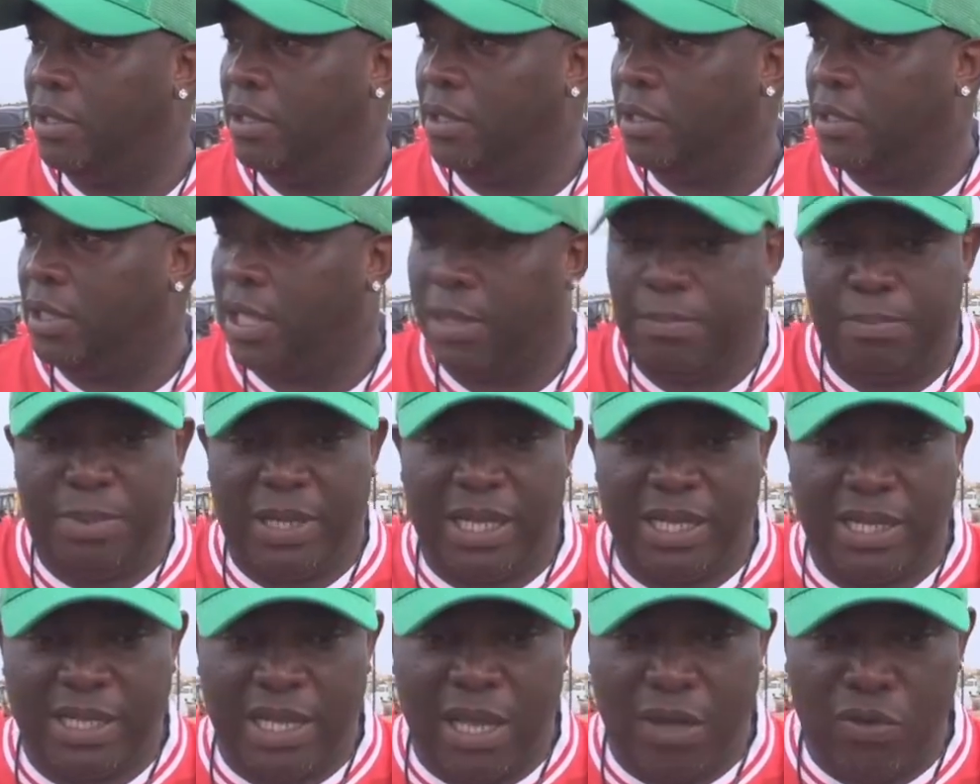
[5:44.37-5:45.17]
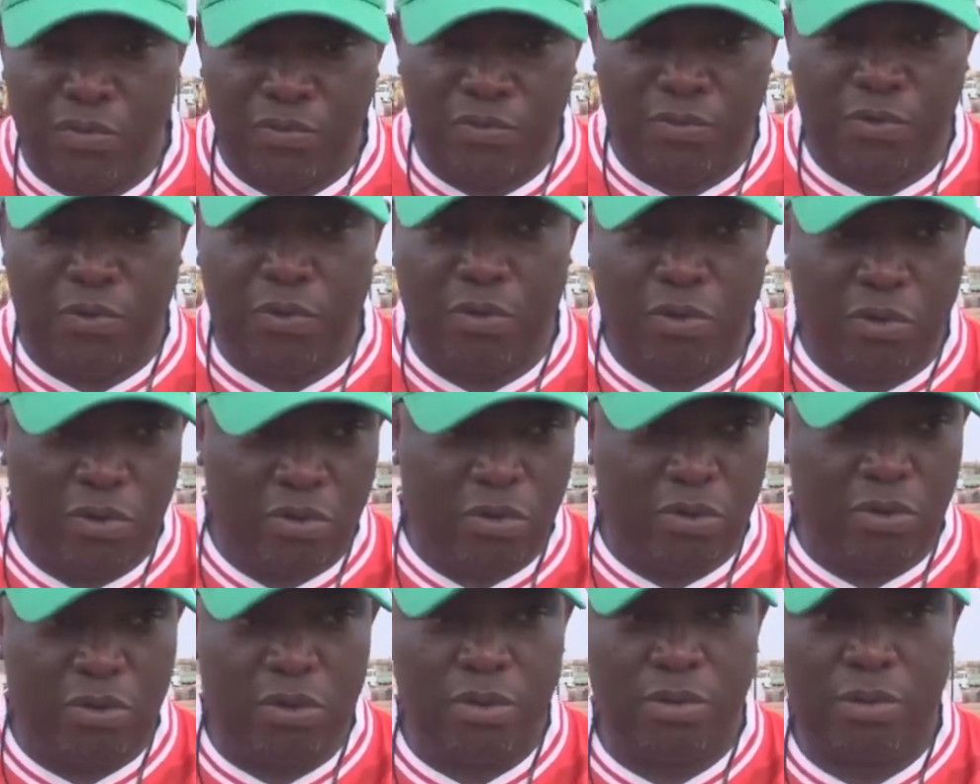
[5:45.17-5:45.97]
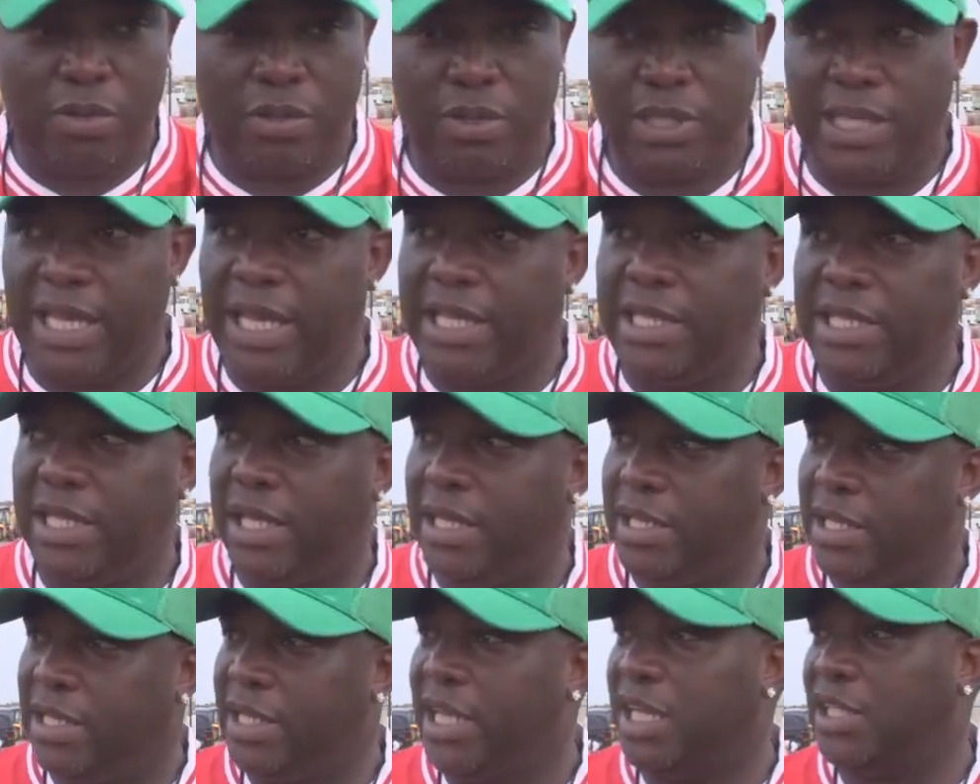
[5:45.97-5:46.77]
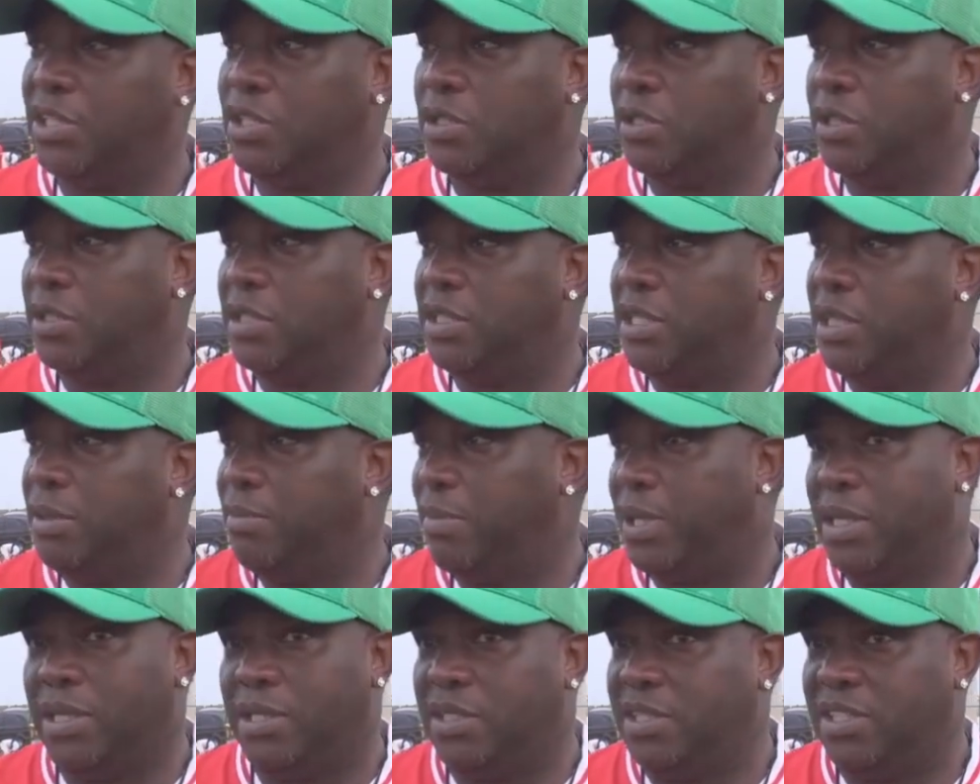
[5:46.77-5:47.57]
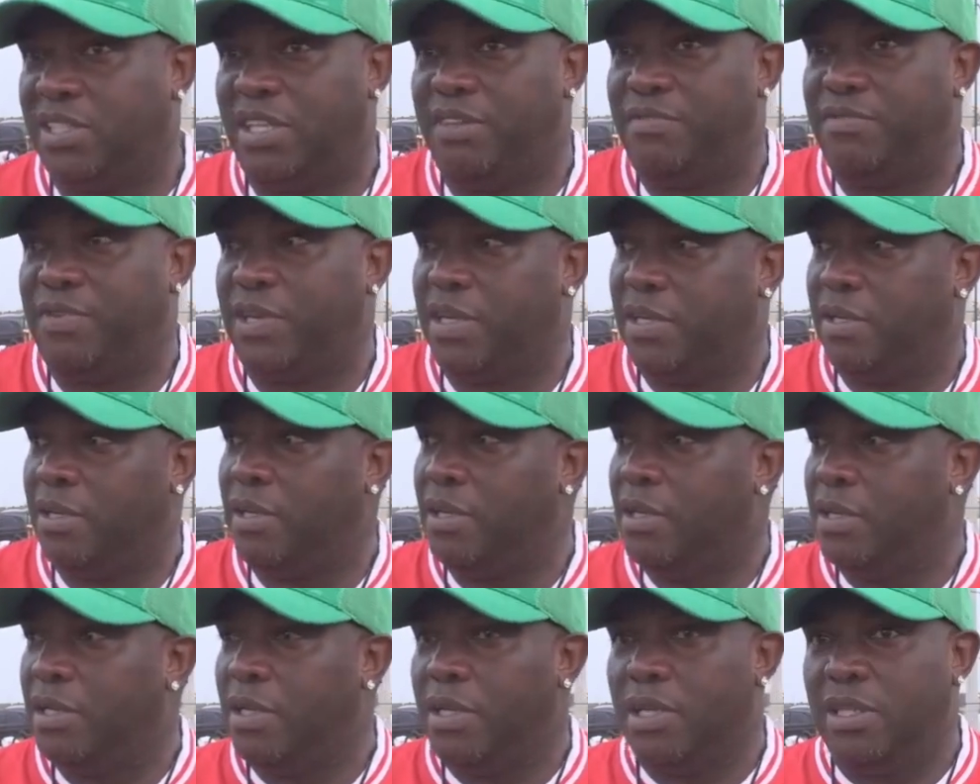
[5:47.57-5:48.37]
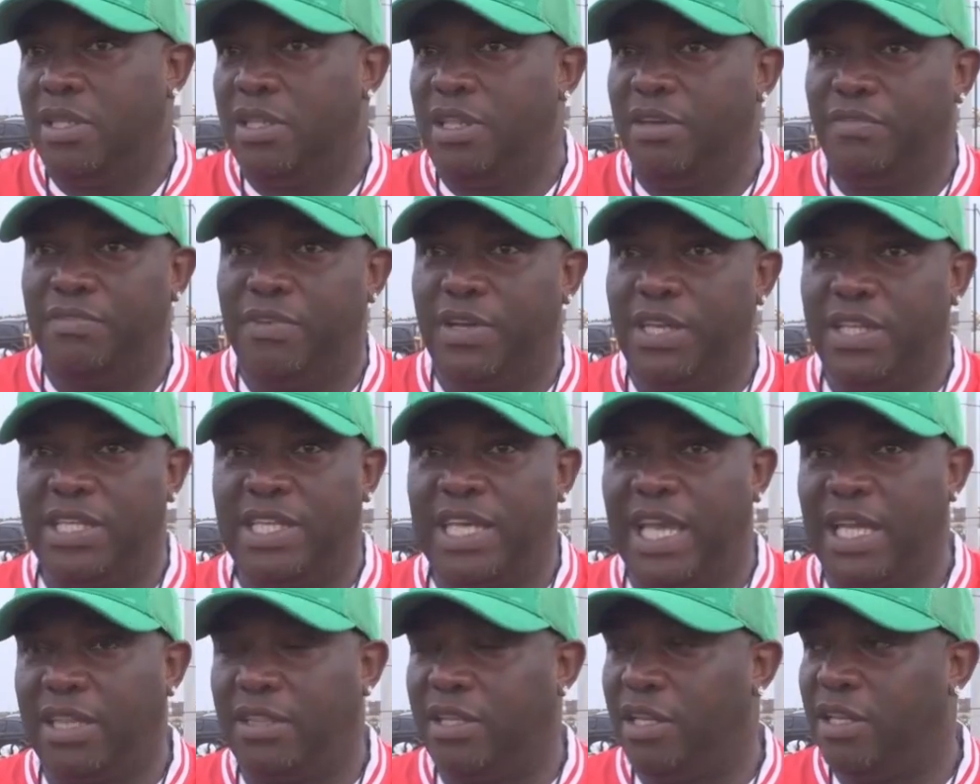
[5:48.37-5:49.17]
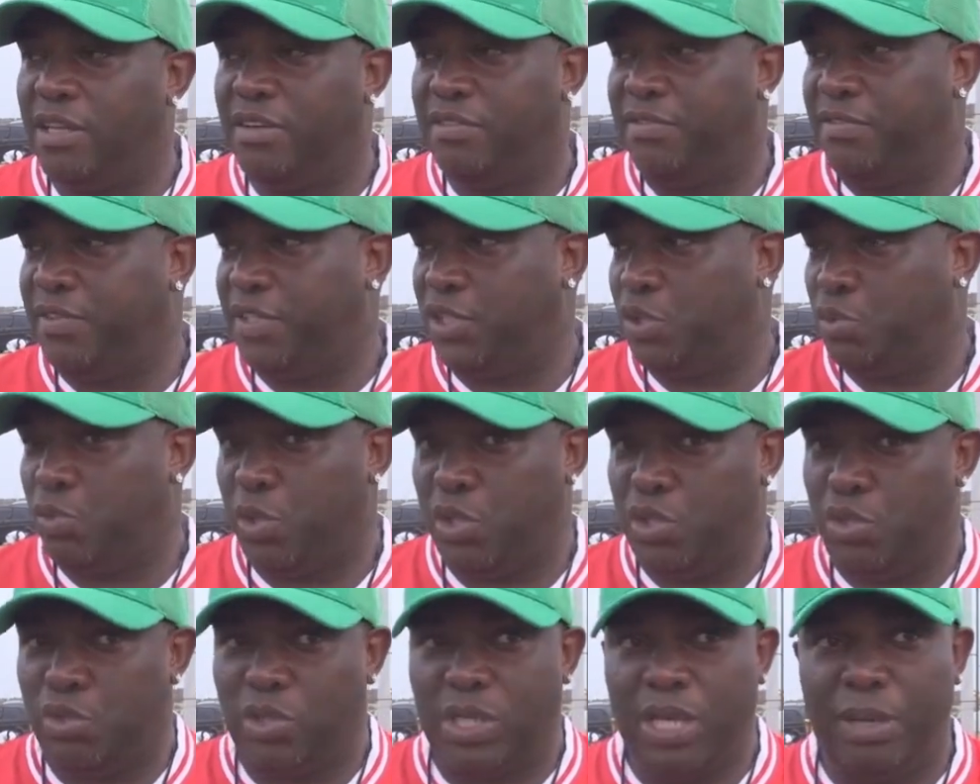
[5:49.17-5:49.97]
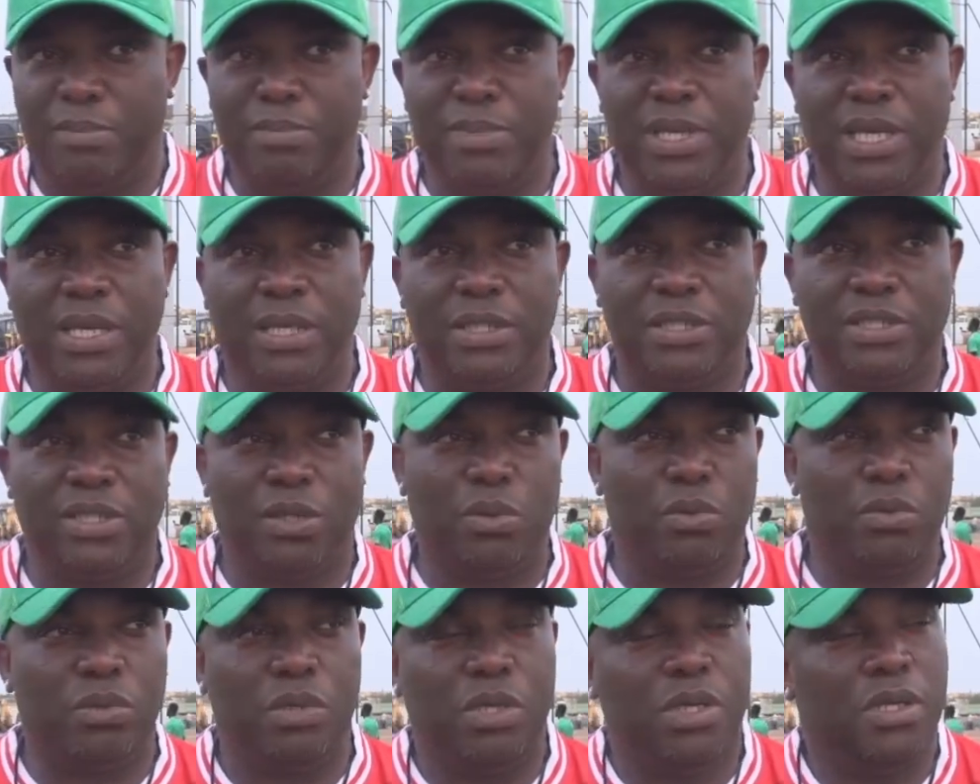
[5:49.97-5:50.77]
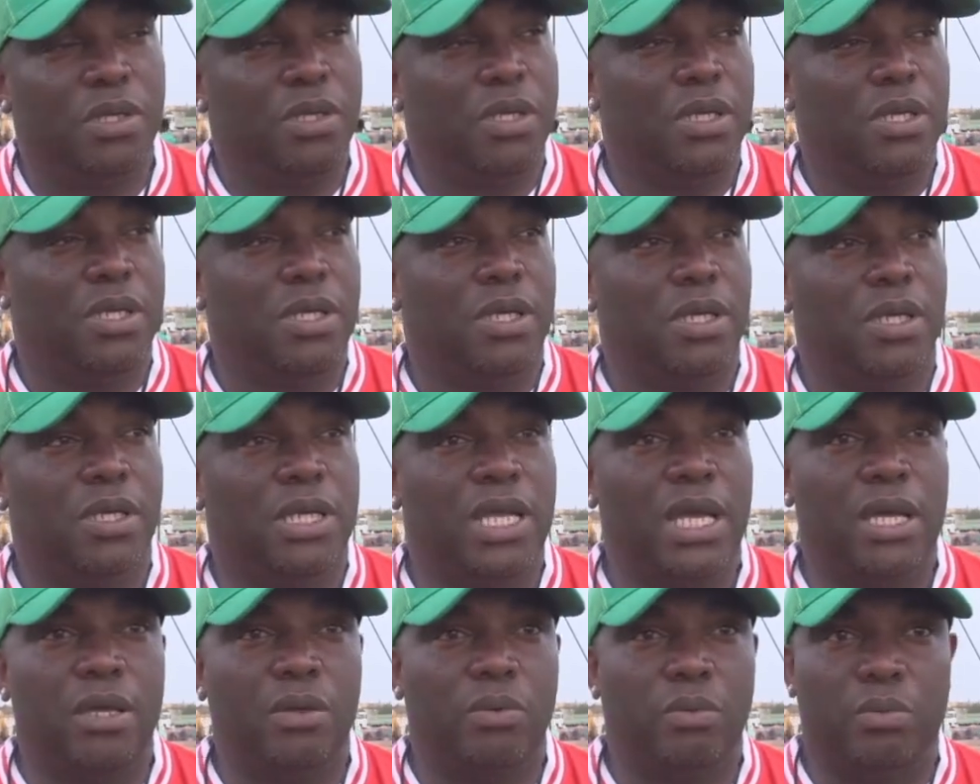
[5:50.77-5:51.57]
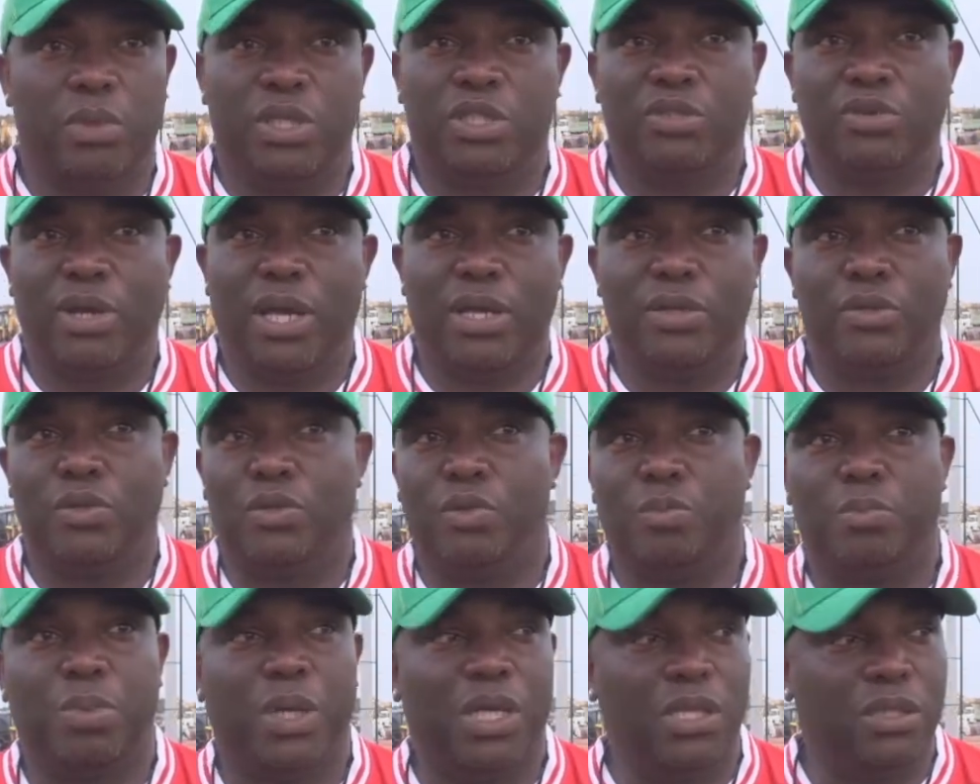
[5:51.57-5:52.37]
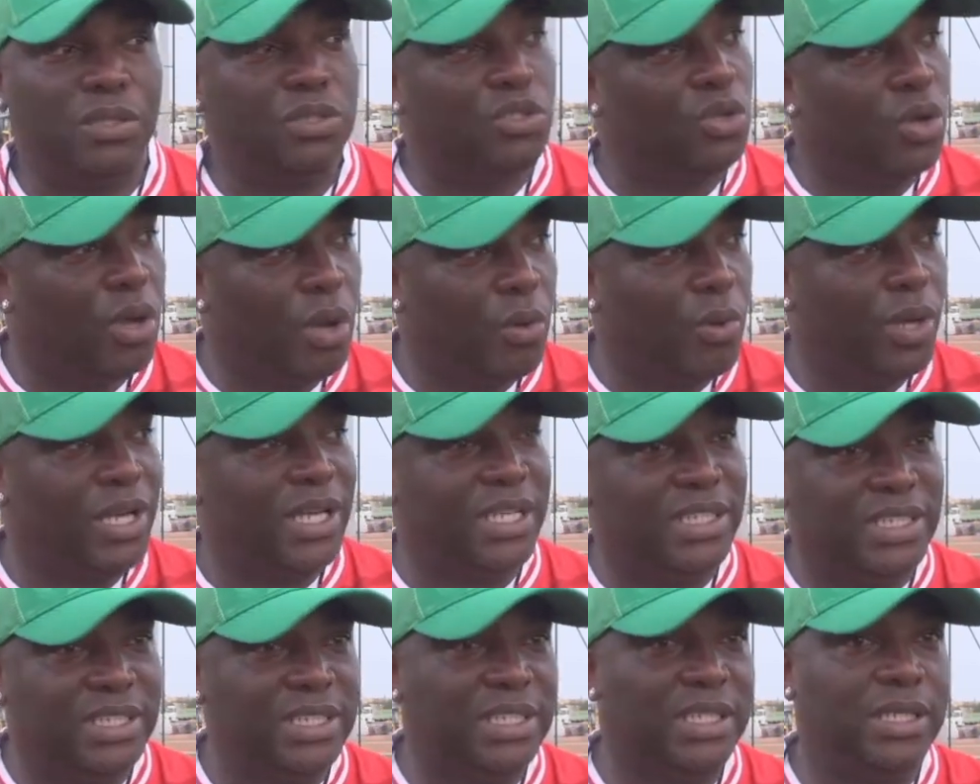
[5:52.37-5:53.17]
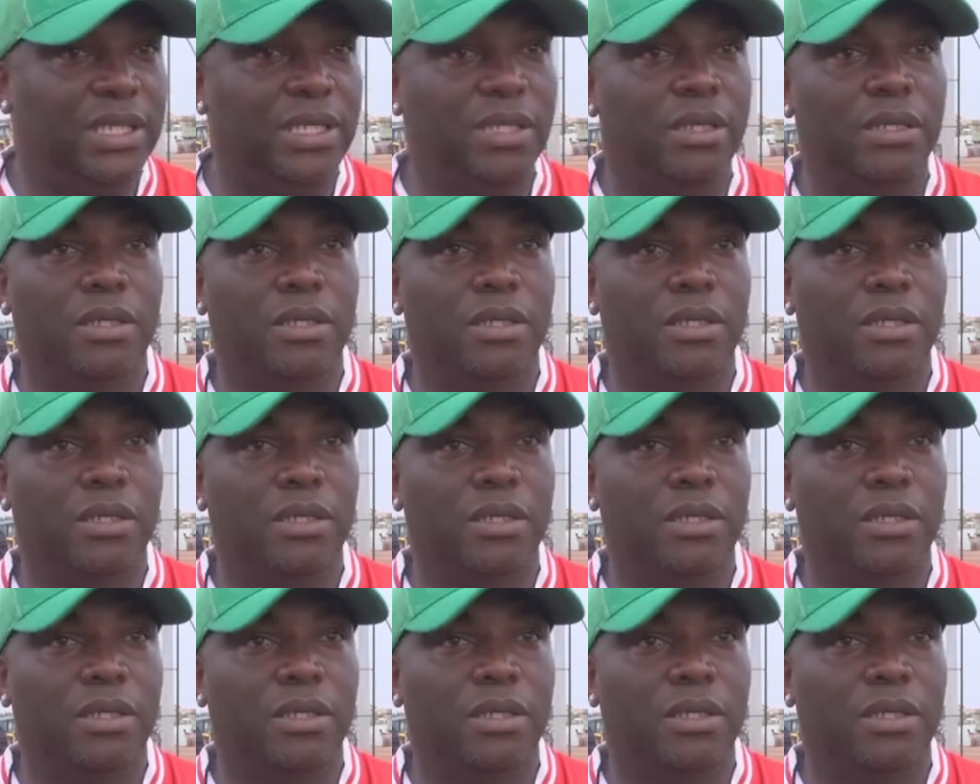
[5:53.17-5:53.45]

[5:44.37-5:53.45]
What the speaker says: They're playing now for Kenya, the national team, and it's different kettle of fish when you come here. So yeah, we're trying to build. So I want to see